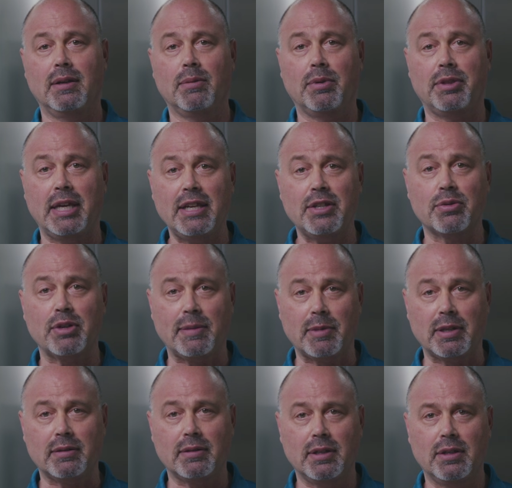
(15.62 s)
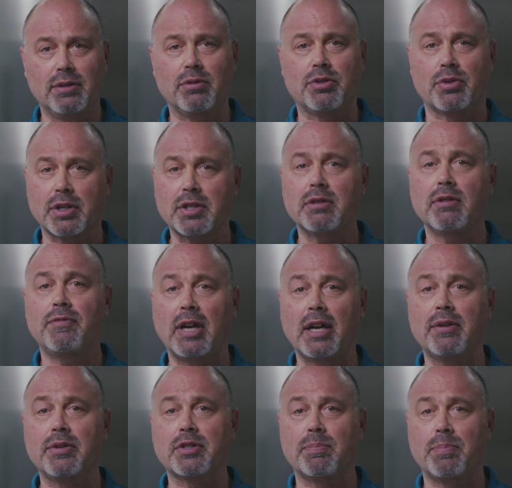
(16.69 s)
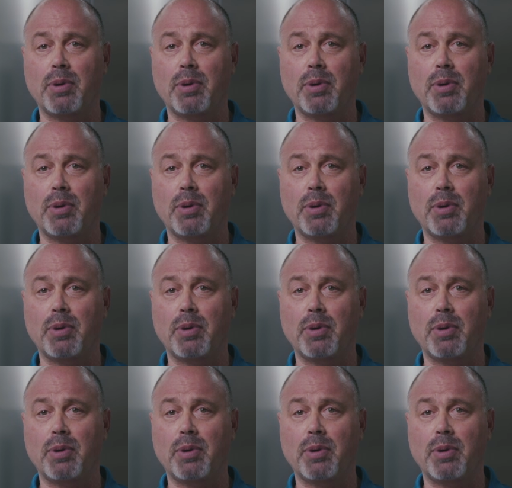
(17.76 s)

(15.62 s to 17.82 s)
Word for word: With heat treatment, nutritional values are